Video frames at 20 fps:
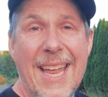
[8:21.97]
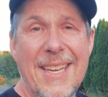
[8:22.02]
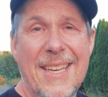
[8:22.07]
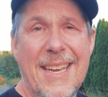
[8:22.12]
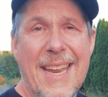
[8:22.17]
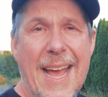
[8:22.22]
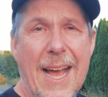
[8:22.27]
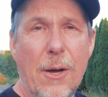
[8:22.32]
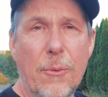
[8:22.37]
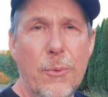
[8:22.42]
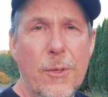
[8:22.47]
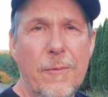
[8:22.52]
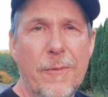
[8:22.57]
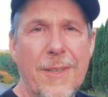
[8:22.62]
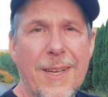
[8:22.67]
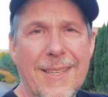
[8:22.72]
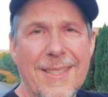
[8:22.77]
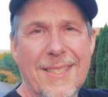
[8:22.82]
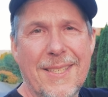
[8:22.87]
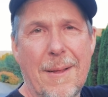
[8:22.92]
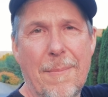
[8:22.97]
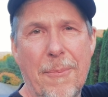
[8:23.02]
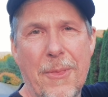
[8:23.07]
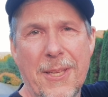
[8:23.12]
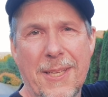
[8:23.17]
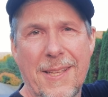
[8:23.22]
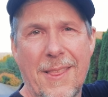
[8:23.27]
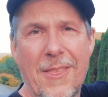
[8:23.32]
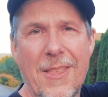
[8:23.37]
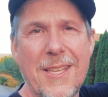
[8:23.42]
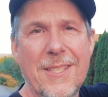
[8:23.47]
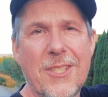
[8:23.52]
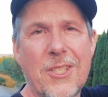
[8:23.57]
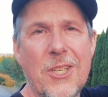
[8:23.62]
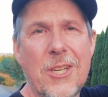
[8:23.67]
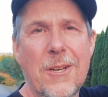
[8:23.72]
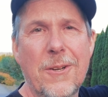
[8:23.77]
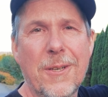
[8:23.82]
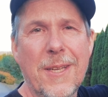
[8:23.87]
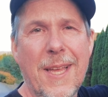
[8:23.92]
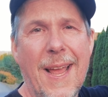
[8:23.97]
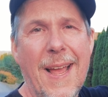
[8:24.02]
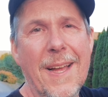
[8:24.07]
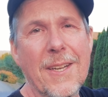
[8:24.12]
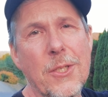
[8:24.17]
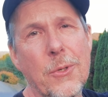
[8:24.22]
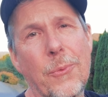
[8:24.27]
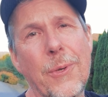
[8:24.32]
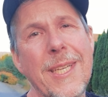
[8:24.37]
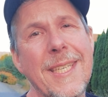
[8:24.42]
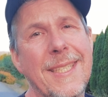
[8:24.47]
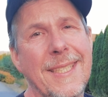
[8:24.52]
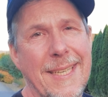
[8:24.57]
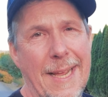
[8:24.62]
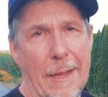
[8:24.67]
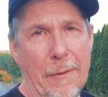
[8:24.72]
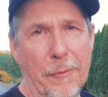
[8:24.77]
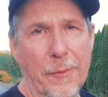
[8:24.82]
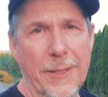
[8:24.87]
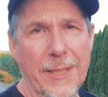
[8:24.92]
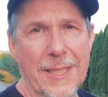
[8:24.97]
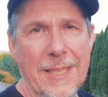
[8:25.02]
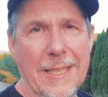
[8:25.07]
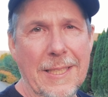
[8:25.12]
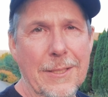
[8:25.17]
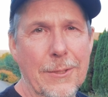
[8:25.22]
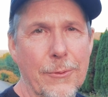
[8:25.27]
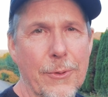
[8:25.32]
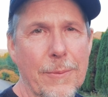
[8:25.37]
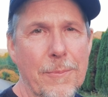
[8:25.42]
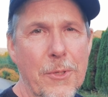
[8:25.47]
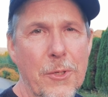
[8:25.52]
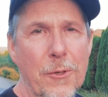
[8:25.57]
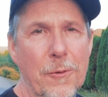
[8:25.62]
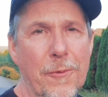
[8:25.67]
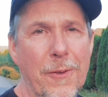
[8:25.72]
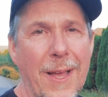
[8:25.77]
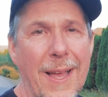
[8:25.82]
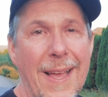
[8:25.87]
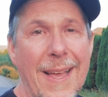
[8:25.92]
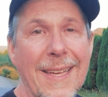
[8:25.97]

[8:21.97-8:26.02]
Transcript: And now we've got something in this geocache we definitely need to remove